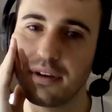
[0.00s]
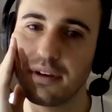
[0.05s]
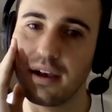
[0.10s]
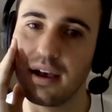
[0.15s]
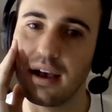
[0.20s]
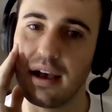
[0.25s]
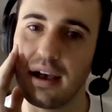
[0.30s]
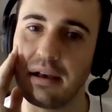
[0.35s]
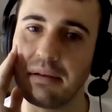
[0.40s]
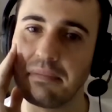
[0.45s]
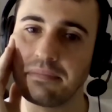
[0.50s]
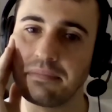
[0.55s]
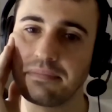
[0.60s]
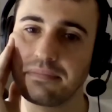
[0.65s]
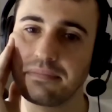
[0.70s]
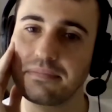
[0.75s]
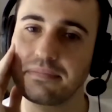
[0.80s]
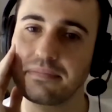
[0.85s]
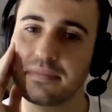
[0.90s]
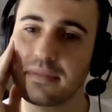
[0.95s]

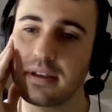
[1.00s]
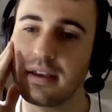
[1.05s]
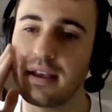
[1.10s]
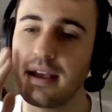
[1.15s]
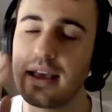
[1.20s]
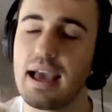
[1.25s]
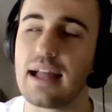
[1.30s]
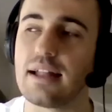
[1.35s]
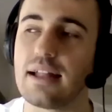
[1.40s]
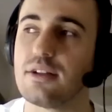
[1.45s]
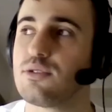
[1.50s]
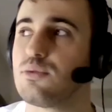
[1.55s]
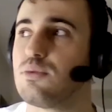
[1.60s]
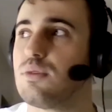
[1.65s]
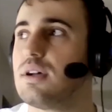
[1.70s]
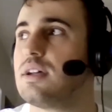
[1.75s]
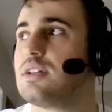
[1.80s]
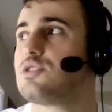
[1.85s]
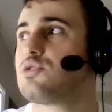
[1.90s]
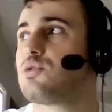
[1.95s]

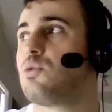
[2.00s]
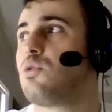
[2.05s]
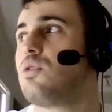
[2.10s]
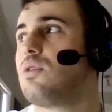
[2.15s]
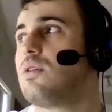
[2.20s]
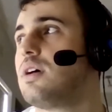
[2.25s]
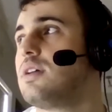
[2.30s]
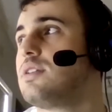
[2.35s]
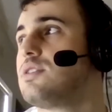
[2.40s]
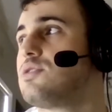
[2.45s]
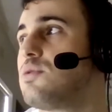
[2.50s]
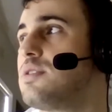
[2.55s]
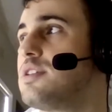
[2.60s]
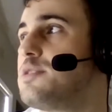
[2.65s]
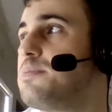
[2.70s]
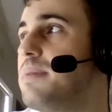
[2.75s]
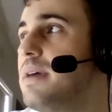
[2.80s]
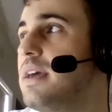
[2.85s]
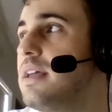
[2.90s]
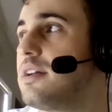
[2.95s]
And it's
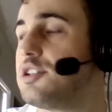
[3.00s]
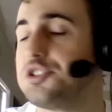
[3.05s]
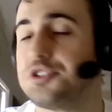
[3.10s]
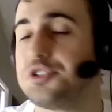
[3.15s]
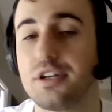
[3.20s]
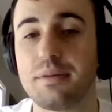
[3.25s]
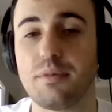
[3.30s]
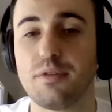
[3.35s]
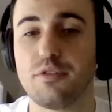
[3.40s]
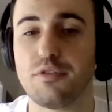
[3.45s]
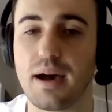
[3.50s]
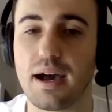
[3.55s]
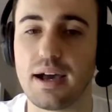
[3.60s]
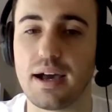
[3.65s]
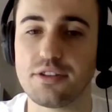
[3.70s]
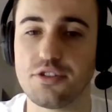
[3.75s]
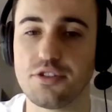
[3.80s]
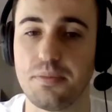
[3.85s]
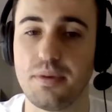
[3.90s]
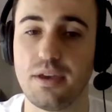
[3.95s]
always been a dream of
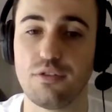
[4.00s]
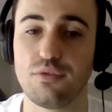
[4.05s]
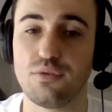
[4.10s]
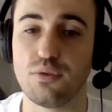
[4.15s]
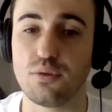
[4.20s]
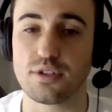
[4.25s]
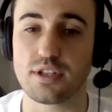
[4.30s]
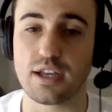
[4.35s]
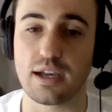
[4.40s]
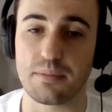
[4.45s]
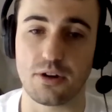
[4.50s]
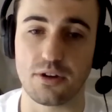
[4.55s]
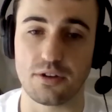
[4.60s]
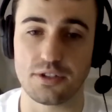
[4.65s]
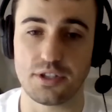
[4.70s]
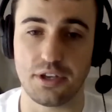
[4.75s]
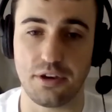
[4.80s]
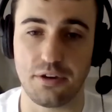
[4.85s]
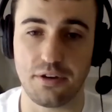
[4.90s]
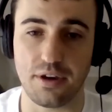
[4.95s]
mine to be a full-time
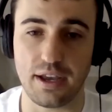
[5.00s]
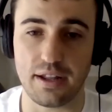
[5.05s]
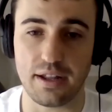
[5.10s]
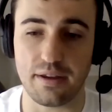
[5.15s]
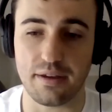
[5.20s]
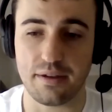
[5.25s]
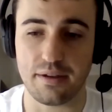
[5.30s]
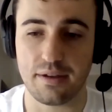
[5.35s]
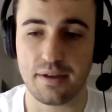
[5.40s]
content creator.